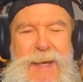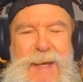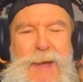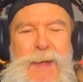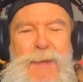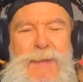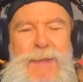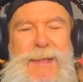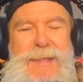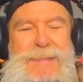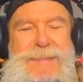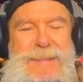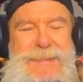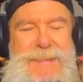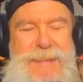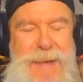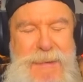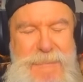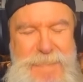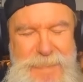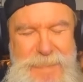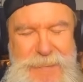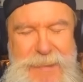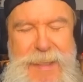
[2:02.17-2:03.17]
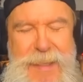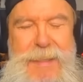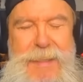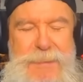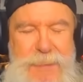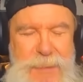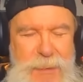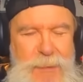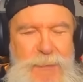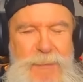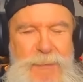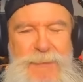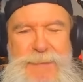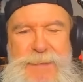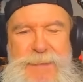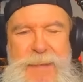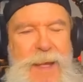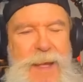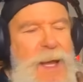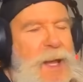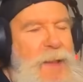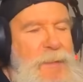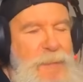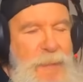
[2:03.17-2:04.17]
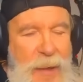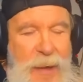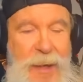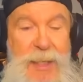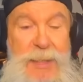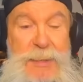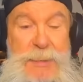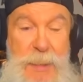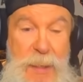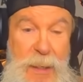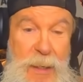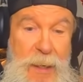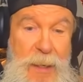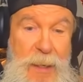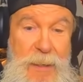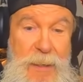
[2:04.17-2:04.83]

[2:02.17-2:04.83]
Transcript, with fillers: the seventy tooth. That is funny.